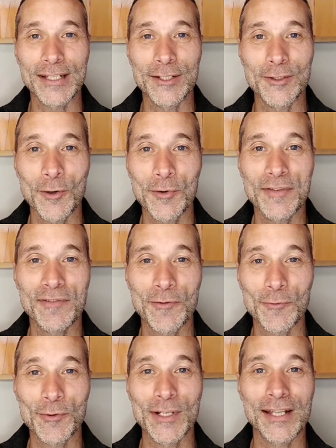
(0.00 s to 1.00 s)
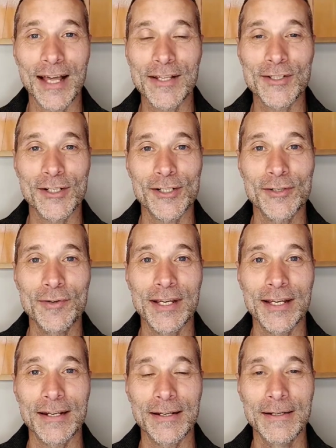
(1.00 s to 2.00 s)
You don't even realize you're doing
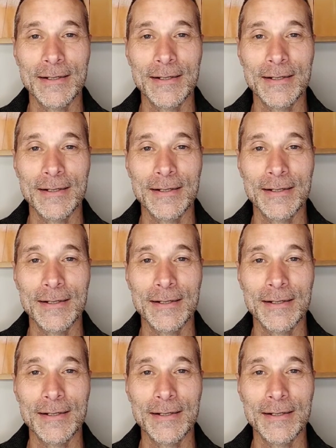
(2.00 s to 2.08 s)
it,